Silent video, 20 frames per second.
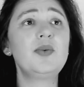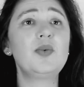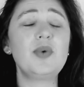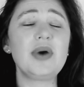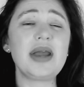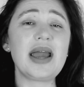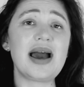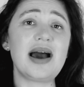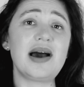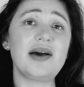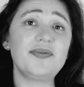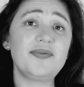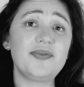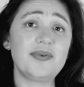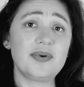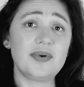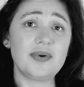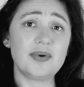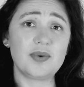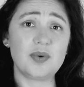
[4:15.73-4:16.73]
we have
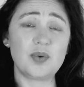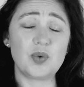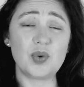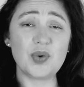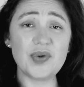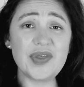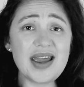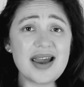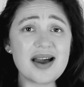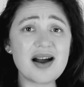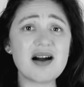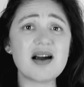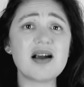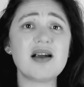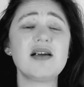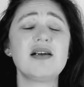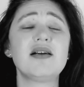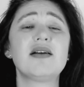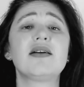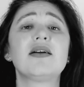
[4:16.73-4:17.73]
who they
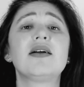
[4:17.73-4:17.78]
are,